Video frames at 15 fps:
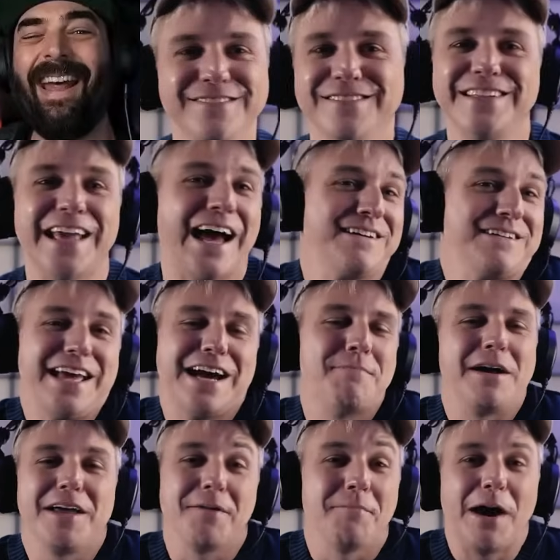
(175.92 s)
My
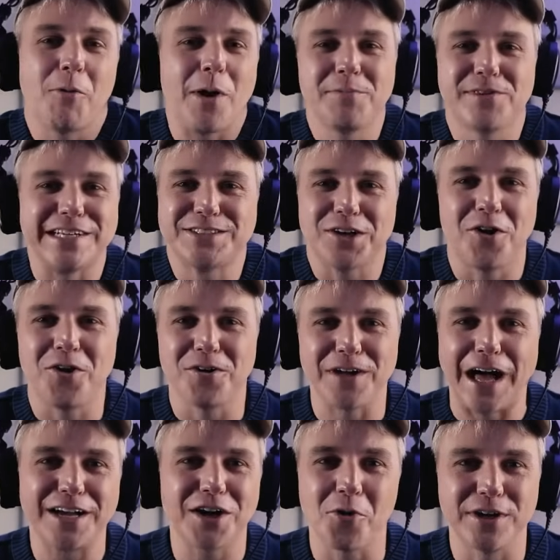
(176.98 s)
website's
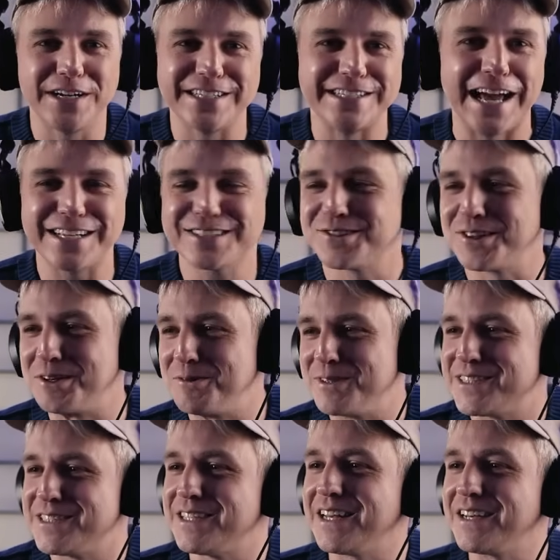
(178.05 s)
I coded in Astro,
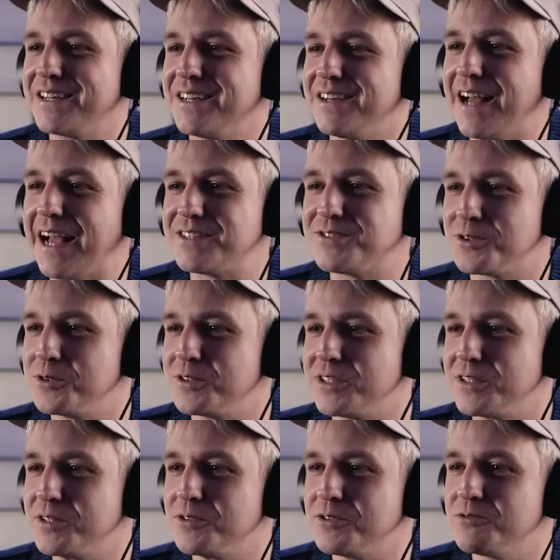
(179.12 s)
which is like Astro is
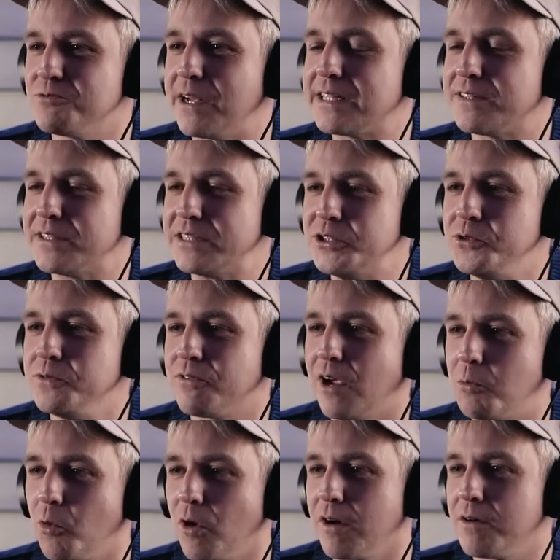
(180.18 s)
a relatively new
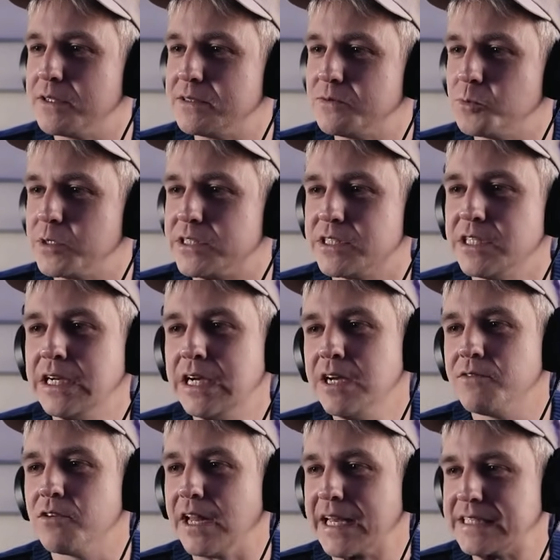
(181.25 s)
framework, which
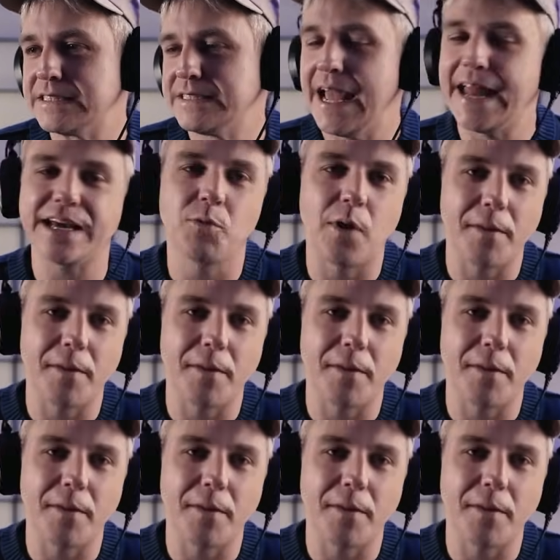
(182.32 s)
for like static